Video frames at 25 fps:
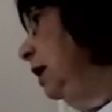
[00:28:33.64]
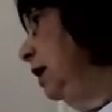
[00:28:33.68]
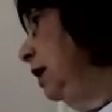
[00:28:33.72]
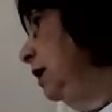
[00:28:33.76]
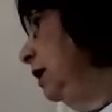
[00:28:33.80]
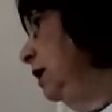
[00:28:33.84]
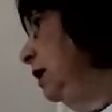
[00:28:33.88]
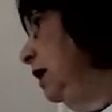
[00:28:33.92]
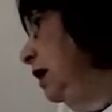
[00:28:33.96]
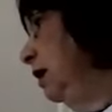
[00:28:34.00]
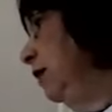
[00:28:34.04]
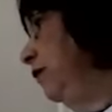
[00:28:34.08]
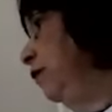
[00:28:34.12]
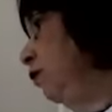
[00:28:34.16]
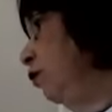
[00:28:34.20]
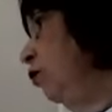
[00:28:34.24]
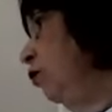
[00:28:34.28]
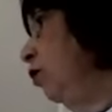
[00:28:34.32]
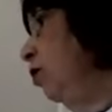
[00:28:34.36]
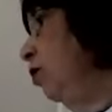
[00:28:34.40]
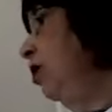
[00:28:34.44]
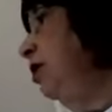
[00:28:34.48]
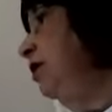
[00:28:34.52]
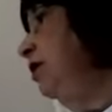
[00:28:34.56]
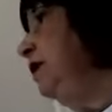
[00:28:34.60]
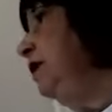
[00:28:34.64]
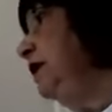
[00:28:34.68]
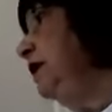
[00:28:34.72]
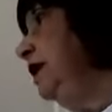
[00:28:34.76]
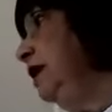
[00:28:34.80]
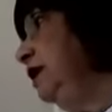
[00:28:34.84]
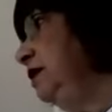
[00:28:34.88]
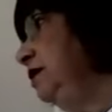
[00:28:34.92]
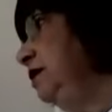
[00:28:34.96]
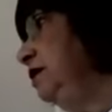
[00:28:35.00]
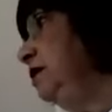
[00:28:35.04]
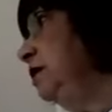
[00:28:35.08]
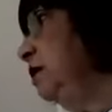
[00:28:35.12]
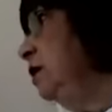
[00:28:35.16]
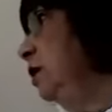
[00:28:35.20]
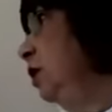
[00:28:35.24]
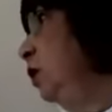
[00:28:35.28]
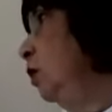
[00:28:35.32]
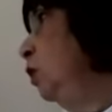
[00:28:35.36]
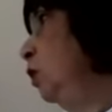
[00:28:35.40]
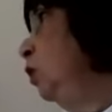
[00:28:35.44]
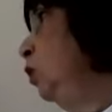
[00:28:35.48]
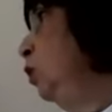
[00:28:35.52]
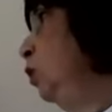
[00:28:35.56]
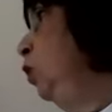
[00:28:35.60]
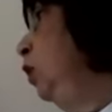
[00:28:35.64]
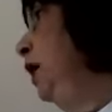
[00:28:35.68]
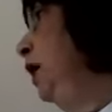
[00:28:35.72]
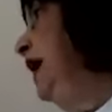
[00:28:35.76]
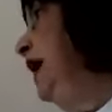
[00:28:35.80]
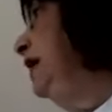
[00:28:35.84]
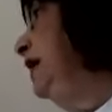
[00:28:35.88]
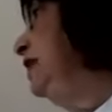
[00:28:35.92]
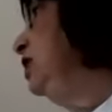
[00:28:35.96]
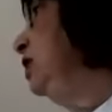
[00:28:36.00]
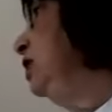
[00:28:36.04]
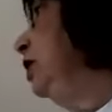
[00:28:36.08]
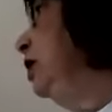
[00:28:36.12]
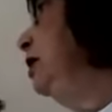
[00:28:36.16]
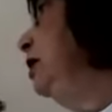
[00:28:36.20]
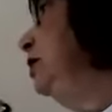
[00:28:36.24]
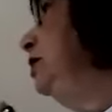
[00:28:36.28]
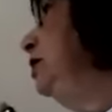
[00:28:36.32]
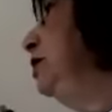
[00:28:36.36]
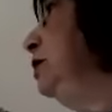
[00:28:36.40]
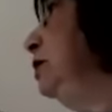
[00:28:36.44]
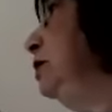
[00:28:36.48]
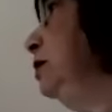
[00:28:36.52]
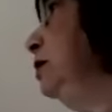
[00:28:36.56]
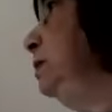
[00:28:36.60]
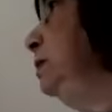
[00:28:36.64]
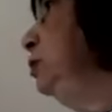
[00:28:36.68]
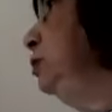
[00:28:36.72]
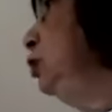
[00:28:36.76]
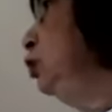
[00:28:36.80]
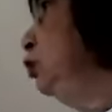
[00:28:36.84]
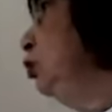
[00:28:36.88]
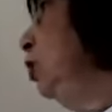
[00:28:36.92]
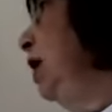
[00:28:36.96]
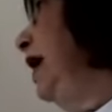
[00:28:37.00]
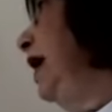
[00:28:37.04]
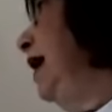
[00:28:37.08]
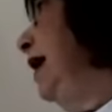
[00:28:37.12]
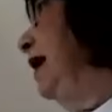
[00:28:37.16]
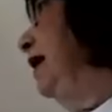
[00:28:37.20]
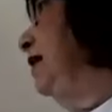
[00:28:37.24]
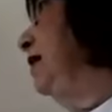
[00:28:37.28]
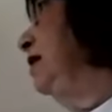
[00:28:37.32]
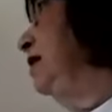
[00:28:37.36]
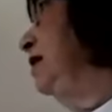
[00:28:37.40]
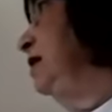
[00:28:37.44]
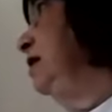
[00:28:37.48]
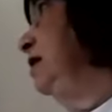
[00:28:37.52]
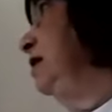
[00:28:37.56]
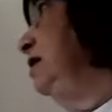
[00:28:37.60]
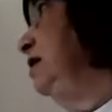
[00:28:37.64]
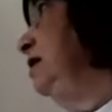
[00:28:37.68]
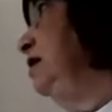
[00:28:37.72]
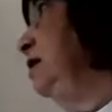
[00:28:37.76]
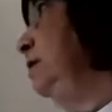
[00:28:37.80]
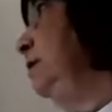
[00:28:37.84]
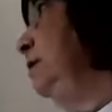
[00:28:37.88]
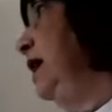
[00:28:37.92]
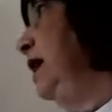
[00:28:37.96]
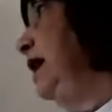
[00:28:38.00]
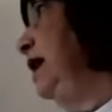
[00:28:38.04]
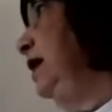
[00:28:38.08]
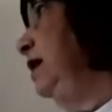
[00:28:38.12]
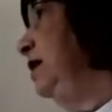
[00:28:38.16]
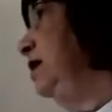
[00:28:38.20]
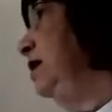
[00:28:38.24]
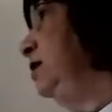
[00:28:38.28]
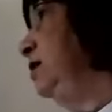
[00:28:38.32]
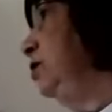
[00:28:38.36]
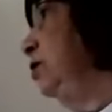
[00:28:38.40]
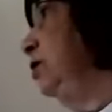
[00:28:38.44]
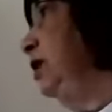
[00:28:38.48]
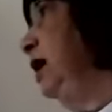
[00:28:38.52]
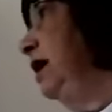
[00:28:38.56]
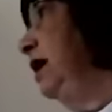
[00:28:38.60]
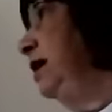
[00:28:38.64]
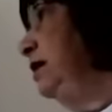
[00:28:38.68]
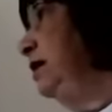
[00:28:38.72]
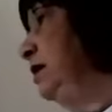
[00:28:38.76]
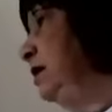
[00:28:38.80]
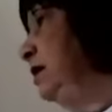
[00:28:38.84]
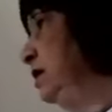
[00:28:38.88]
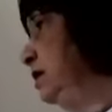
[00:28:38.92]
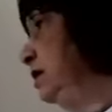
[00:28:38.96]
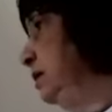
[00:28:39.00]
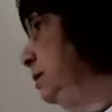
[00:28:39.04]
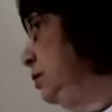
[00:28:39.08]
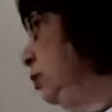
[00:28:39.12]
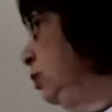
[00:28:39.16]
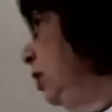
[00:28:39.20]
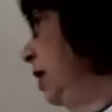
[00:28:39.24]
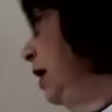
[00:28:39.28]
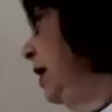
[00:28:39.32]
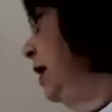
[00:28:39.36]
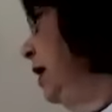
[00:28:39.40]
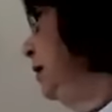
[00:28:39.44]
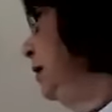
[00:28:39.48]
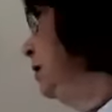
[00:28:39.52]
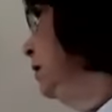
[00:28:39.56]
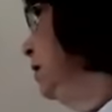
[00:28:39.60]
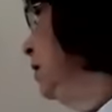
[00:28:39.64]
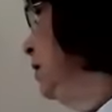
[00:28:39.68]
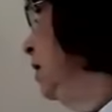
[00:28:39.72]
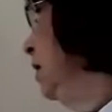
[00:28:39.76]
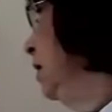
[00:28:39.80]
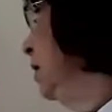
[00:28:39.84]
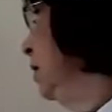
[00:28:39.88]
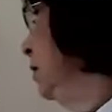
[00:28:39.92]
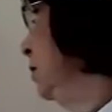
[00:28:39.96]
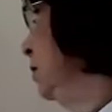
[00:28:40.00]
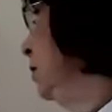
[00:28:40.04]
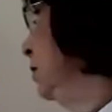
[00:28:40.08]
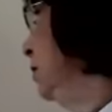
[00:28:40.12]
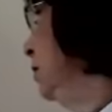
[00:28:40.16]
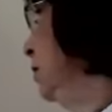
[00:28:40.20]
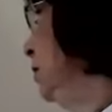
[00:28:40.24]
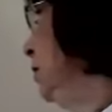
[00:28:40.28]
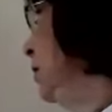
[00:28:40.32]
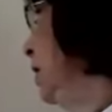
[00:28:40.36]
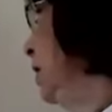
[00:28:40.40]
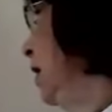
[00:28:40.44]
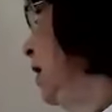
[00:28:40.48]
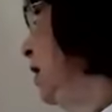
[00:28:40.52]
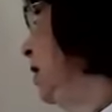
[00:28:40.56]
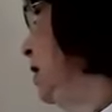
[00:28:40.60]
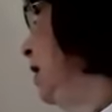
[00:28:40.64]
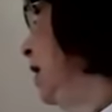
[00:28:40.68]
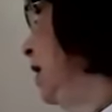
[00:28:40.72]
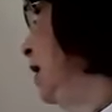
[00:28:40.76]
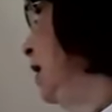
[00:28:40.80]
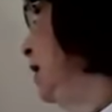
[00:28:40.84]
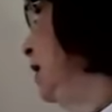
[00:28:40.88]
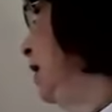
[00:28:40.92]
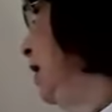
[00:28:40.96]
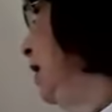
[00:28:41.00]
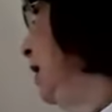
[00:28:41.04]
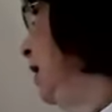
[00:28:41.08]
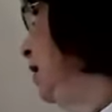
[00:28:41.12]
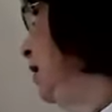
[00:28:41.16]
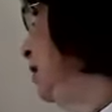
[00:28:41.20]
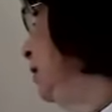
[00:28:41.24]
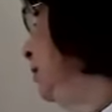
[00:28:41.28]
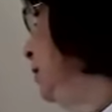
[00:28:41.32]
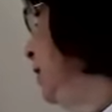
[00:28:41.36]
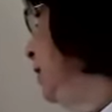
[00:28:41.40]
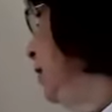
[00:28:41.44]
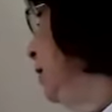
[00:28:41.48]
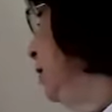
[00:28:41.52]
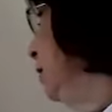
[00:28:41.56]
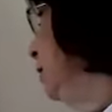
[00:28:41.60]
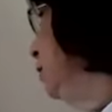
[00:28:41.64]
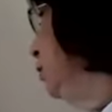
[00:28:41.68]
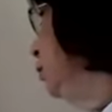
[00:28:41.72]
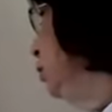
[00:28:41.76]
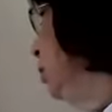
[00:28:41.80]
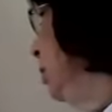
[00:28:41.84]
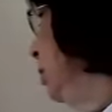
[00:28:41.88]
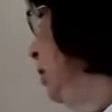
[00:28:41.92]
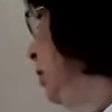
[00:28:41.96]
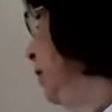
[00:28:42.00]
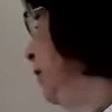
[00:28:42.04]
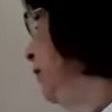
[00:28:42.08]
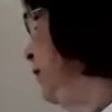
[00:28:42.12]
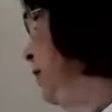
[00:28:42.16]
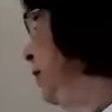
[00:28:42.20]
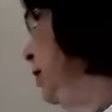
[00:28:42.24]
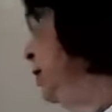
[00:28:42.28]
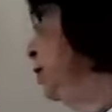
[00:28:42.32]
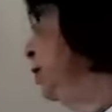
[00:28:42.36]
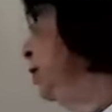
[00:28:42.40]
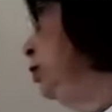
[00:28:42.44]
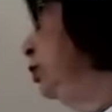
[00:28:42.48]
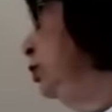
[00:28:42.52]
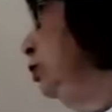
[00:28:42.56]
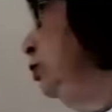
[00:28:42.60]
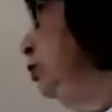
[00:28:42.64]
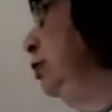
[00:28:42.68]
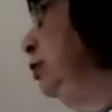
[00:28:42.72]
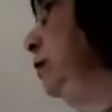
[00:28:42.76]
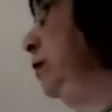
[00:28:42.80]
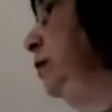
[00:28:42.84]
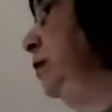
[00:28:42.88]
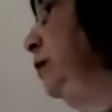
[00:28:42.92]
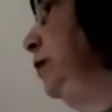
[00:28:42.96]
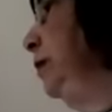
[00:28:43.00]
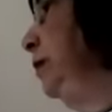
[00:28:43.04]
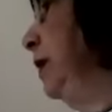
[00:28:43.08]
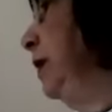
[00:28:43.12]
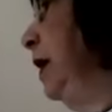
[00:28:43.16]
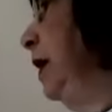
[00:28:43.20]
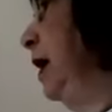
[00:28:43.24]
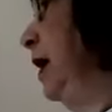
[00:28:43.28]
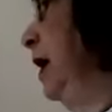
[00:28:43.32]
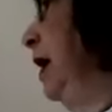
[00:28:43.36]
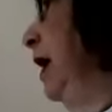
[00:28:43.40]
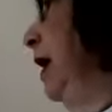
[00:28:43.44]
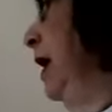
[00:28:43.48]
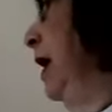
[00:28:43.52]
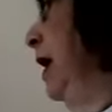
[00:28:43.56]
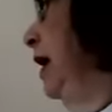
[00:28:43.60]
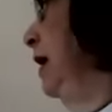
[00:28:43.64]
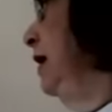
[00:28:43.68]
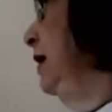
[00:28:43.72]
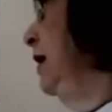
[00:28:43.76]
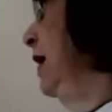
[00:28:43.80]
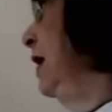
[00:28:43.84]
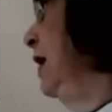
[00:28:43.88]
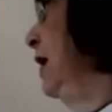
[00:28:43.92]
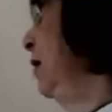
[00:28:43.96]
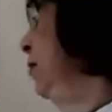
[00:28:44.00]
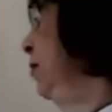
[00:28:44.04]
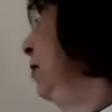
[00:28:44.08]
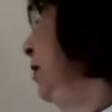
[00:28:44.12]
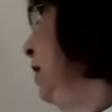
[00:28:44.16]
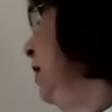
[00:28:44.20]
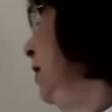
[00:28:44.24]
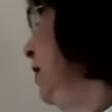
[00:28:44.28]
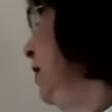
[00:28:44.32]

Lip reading: Now, all of these, which subtract, this is a minus, so it has to subtract to 10, and it has to be the 12 and the 2. And not only